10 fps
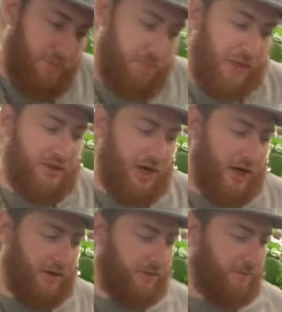Big
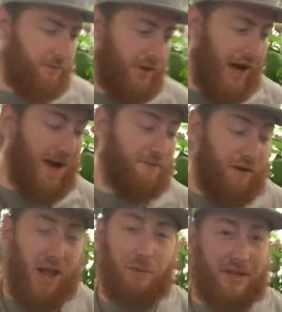Jay. Big Jay. Big I'm
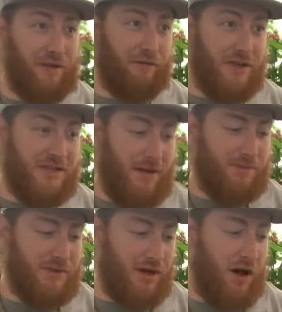following in the
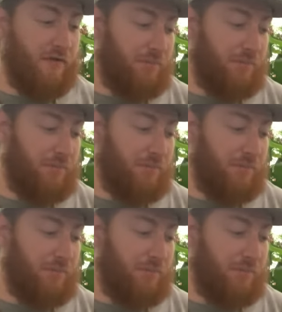footsteps of